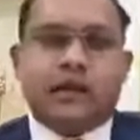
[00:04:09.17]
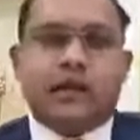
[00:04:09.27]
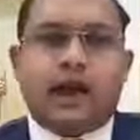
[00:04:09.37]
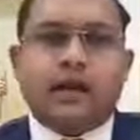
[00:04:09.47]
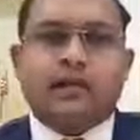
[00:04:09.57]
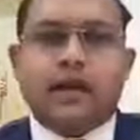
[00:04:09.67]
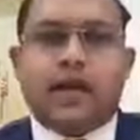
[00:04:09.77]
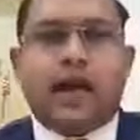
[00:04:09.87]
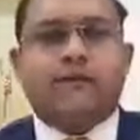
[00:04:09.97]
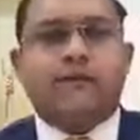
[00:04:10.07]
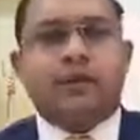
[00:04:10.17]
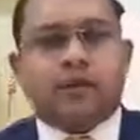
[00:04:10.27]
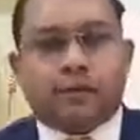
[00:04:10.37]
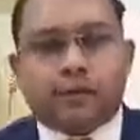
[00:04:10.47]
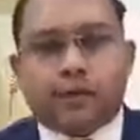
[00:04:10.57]
Lastly, I
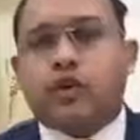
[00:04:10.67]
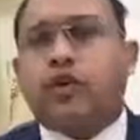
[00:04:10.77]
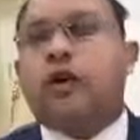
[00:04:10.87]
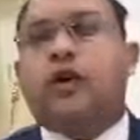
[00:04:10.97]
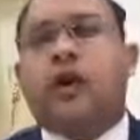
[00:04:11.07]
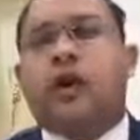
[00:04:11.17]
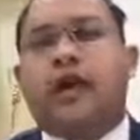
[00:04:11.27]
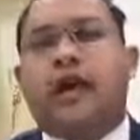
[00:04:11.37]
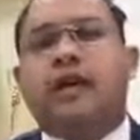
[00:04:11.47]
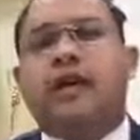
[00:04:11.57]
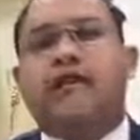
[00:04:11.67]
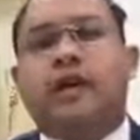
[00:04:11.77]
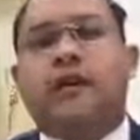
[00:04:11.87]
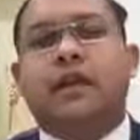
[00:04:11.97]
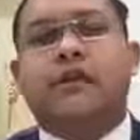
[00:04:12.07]
wish to put on record and
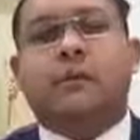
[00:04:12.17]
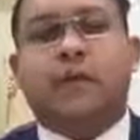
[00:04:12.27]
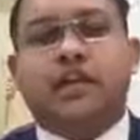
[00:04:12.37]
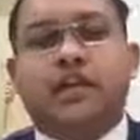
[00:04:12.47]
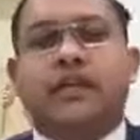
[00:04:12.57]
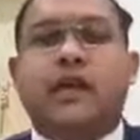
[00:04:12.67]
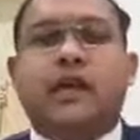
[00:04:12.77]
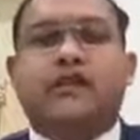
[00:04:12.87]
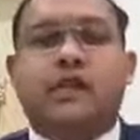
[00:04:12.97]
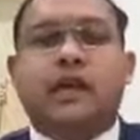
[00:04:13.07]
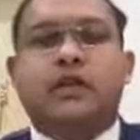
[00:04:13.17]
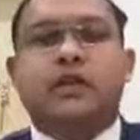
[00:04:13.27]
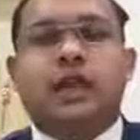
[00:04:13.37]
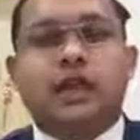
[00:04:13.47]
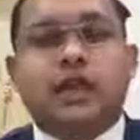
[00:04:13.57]
convey my special thanks to
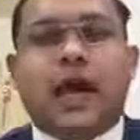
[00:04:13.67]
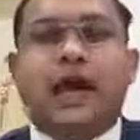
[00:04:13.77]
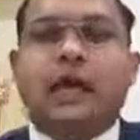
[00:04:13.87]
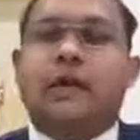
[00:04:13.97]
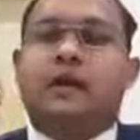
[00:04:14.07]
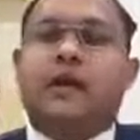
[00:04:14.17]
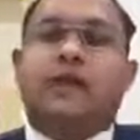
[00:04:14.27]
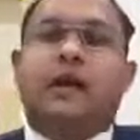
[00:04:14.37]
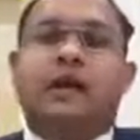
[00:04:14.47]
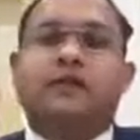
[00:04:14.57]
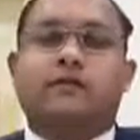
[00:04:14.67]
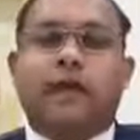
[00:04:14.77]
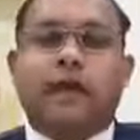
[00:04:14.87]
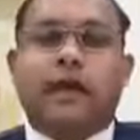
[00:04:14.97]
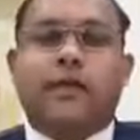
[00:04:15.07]
the entire team at Frontless
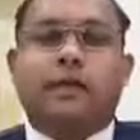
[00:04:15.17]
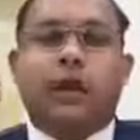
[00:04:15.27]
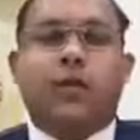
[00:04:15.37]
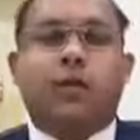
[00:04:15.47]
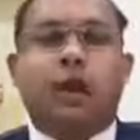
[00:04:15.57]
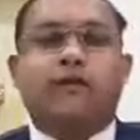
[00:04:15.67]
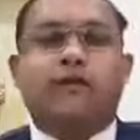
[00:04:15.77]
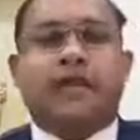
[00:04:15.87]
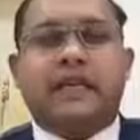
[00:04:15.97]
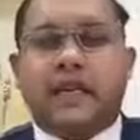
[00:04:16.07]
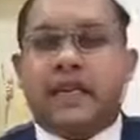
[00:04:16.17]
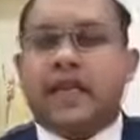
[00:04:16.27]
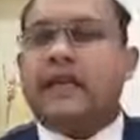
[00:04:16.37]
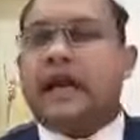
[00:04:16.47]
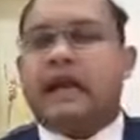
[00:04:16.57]
Media, who have worked day
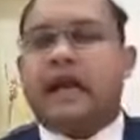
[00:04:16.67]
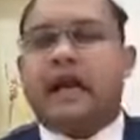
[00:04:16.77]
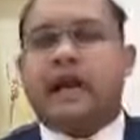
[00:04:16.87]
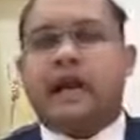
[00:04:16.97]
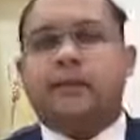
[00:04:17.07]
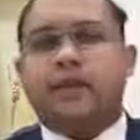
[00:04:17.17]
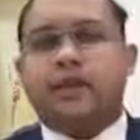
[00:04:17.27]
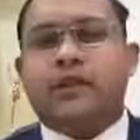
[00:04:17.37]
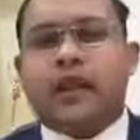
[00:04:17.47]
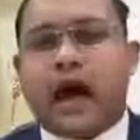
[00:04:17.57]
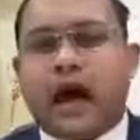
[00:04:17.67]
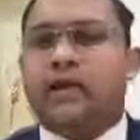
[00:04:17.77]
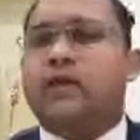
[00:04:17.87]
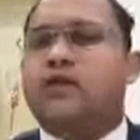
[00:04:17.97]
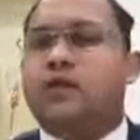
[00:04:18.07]
and night and had put their
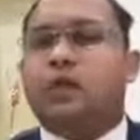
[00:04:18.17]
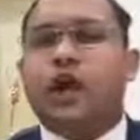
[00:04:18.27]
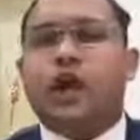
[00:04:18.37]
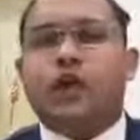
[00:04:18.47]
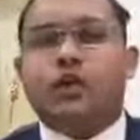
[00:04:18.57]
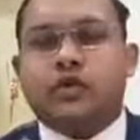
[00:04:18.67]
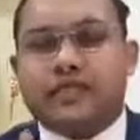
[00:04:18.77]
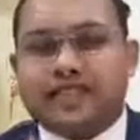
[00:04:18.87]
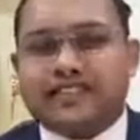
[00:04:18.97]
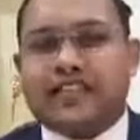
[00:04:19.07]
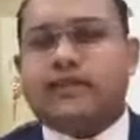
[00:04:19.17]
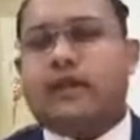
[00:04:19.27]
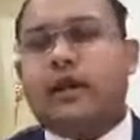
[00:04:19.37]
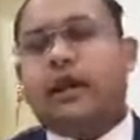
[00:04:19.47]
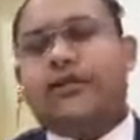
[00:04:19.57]
heart and soul to
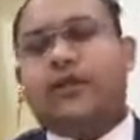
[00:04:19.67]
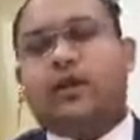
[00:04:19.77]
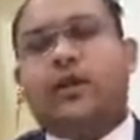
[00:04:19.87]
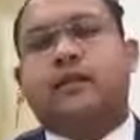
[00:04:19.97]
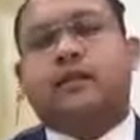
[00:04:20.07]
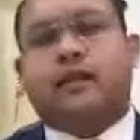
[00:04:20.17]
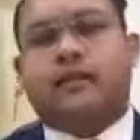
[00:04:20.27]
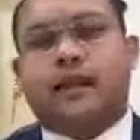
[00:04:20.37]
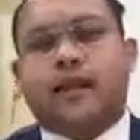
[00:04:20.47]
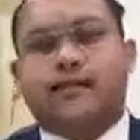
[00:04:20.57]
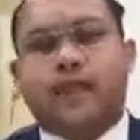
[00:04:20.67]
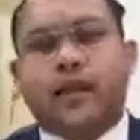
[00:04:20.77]
successfully executing this event.